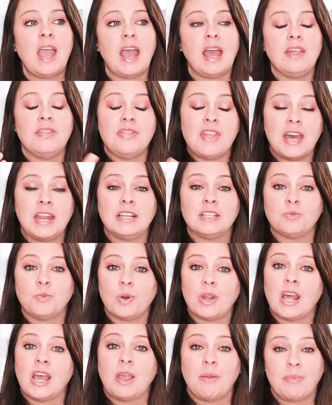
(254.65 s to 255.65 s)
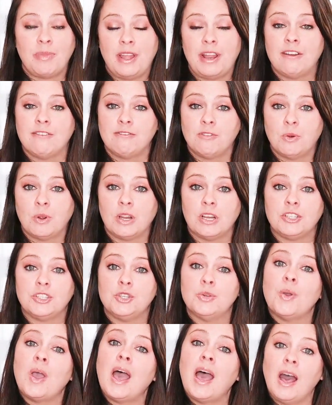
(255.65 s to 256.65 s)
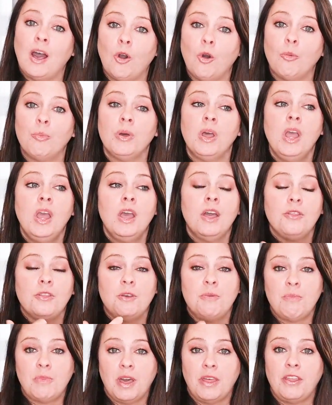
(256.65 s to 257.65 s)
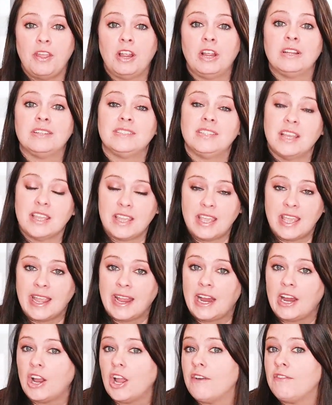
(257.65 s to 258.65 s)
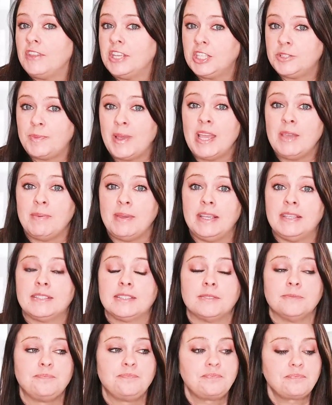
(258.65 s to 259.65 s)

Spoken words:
And that is what I'm there for, to help the mother take care of these babies.